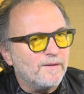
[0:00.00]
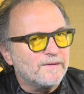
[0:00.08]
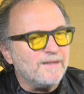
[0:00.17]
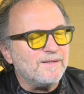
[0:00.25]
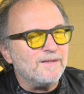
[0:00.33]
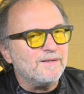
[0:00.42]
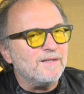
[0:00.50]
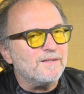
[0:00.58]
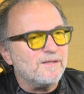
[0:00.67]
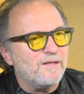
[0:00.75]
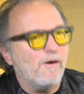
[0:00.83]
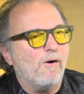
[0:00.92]
This
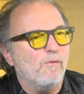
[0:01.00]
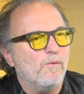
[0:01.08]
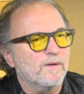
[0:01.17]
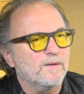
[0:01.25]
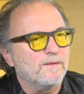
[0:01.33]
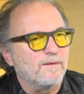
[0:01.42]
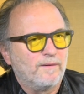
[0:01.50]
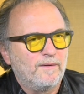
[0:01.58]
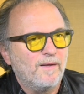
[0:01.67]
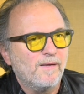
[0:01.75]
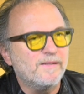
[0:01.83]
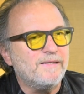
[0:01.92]
is the whole world.
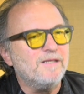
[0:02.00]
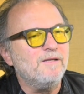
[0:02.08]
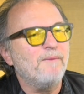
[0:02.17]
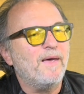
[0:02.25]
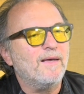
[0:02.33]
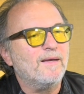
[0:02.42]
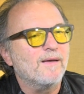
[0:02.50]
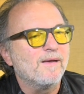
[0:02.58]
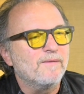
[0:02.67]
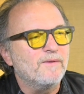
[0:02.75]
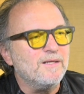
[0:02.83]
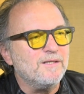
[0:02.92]
This
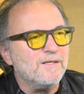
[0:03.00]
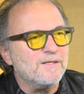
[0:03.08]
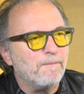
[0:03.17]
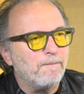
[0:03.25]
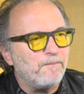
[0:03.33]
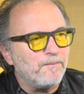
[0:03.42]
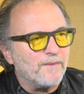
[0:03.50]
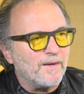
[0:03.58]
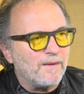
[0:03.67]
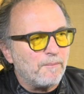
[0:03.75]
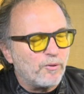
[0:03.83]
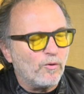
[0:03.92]
is
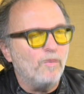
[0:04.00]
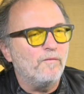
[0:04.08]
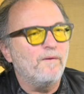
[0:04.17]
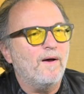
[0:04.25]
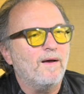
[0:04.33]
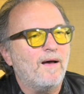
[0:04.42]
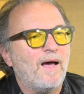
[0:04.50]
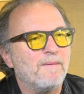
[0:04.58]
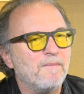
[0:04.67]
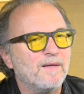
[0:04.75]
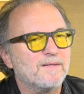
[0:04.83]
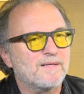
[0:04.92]
the proof I
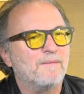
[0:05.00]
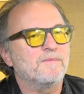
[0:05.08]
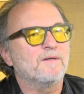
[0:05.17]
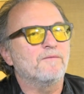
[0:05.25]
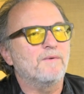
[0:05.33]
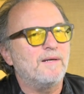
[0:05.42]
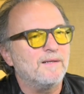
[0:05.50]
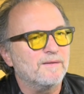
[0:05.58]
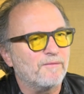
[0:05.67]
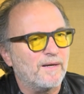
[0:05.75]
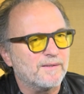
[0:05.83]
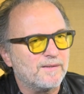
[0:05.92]
made something really
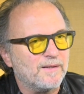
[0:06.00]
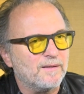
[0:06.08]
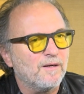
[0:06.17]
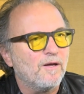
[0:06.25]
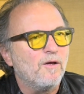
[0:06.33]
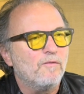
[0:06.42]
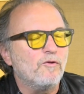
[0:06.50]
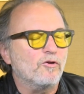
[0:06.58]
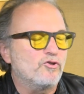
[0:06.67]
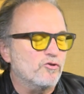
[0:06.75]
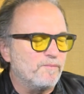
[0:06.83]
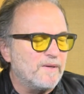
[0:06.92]
interesting, not
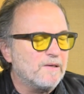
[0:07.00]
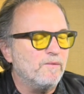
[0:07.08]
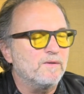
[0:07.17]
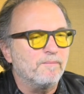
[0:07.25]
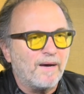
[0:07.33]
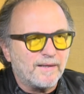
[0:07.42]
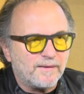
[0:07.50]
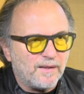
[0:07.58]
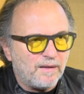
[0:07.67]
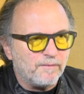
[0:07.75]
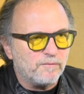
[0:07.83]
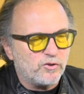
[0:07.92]
just me with my
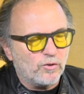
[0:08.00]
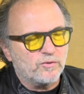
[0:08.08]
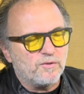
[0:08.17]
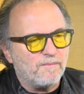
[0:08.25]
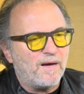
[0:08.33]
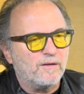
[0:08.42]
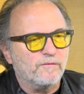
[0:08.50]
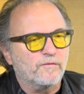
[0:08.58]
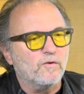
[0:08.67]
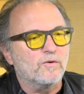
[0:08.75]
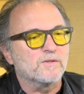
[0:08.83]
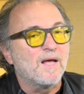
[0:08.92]
team, George and Matt, of
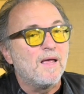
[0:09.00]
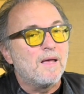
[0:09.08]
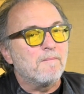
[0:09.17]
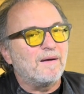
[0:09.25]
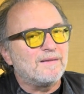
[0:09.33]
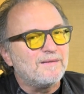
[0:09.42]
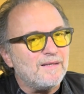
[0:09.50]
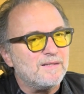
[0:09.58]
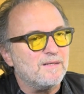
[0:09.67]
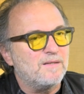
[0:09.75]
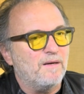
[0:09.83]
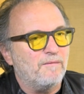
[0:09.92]
course, but this
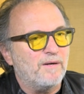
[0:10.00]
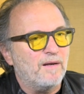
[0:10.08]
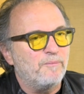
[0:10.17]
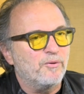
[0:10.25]
is the real